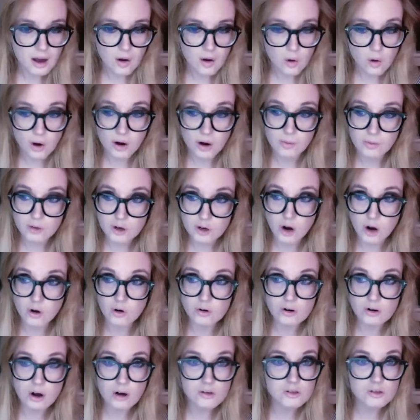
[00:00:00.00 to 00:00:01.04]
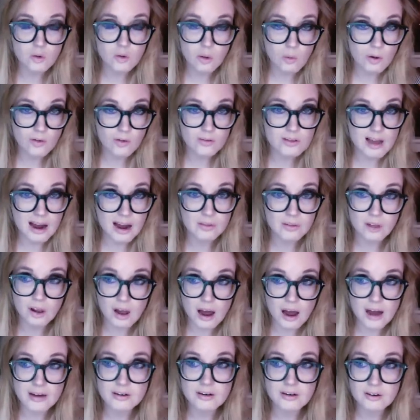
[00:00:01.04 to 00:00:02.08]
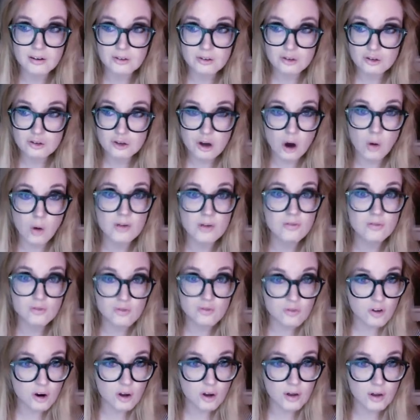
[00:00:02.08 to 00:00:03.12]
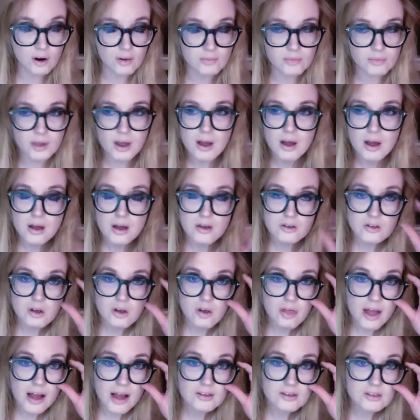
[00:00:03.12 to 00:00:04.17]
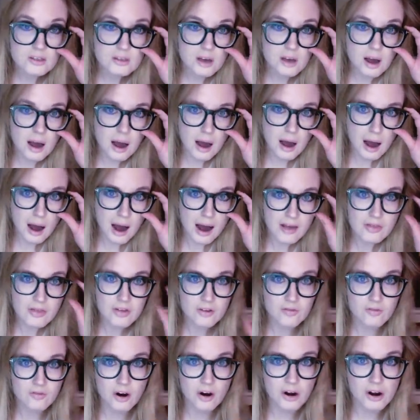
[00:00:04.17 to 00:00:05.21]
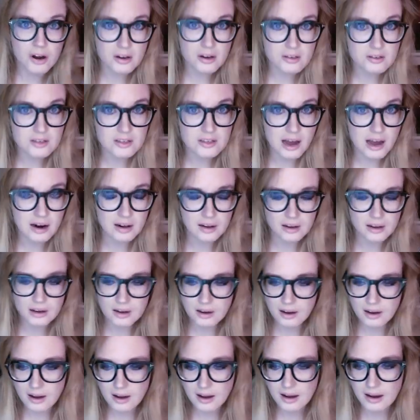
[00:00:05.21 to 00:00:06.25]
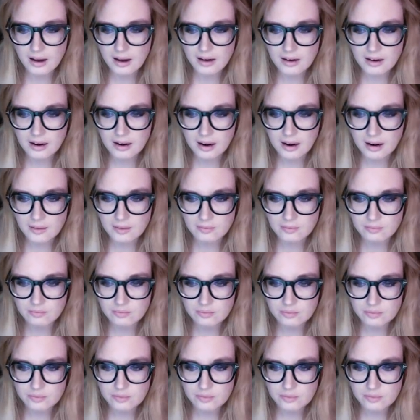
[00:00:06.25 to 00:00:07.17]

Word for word: or you know who knows down the line go even further so that's i think very unsettling and um,